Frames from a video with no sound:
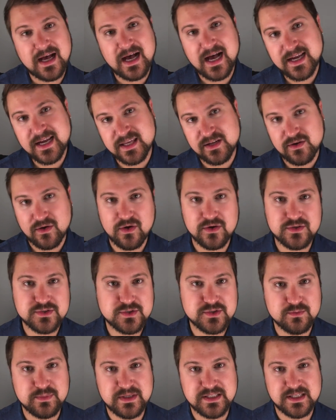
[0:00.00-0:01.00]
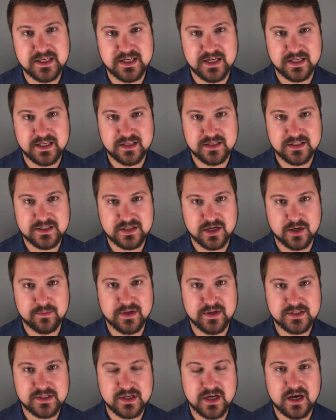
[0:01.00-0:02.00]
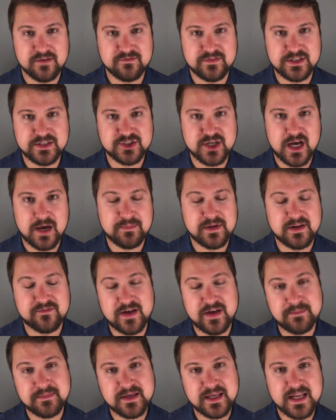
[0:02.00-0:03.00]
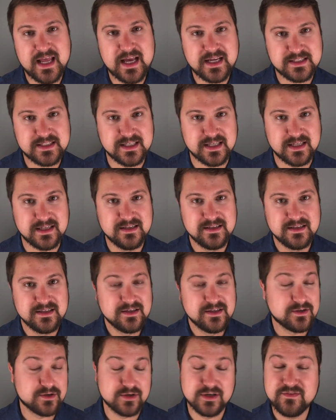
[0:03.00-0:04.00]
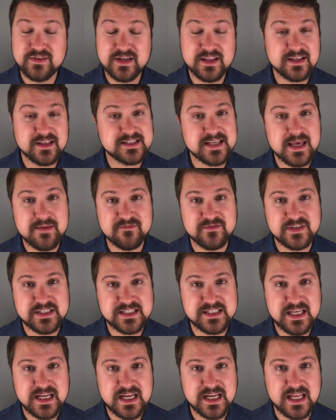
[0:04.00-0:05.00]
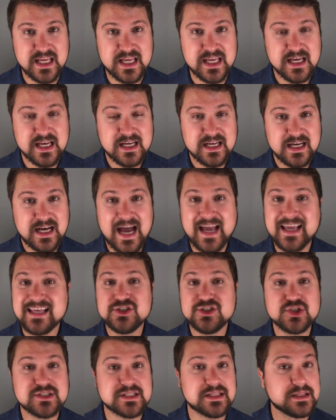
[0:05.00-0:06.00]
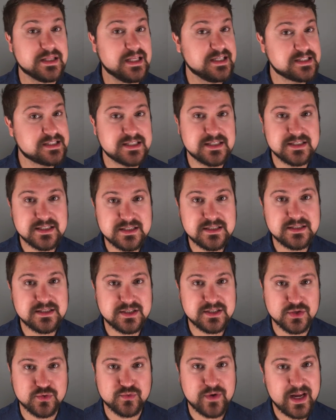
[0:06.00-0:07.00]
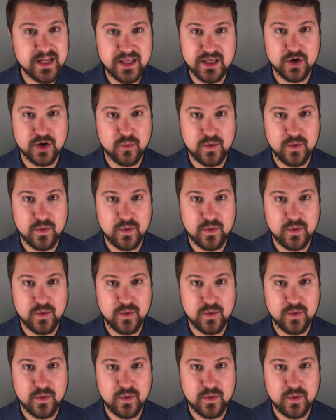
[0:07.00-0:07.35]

I can also be sitting in the Starbucks coffee shop, and if I'm connected or even in the same vicinity, I can just listen to the radio